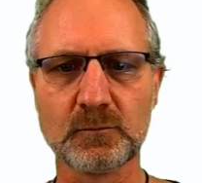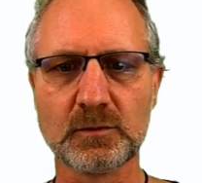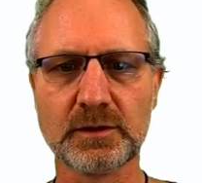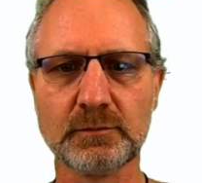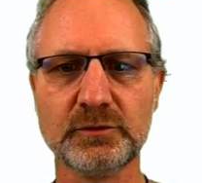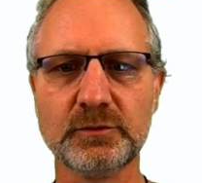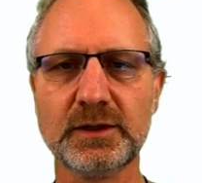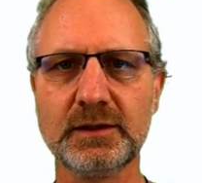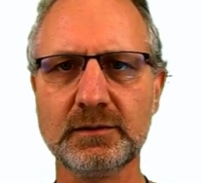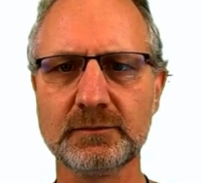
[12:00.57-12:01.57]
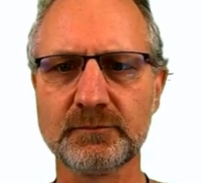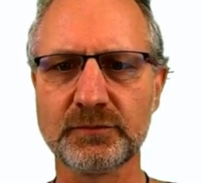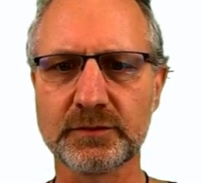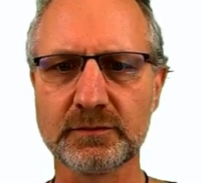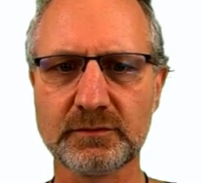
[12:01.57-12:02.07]
what I'm doing.
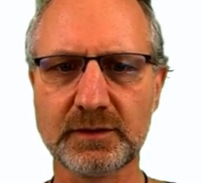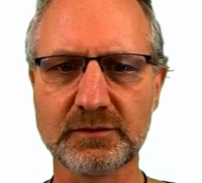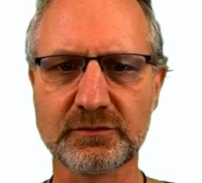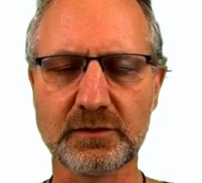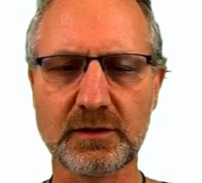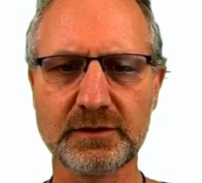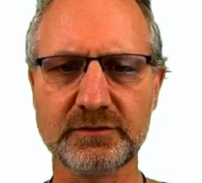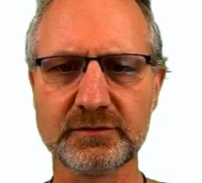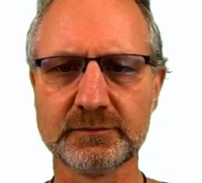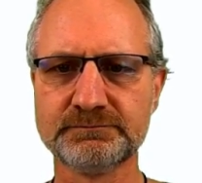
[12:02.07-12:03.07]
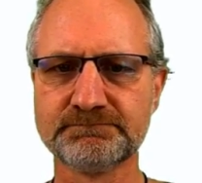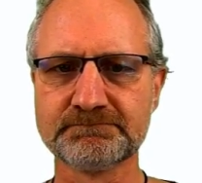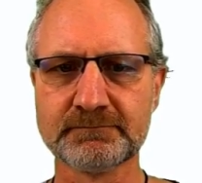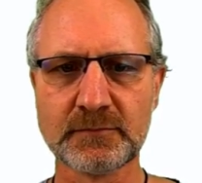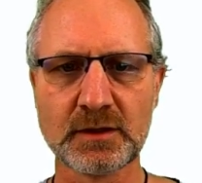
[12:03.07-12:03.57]
Get started.
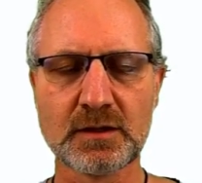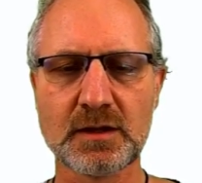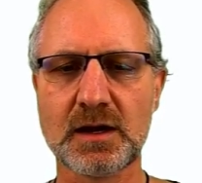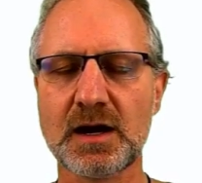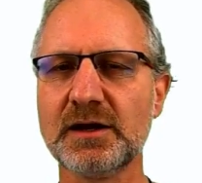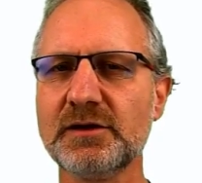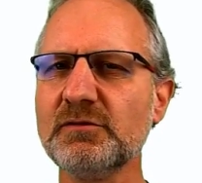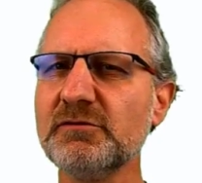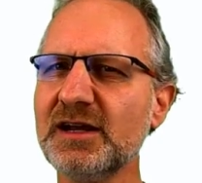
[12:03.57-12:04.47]
I don't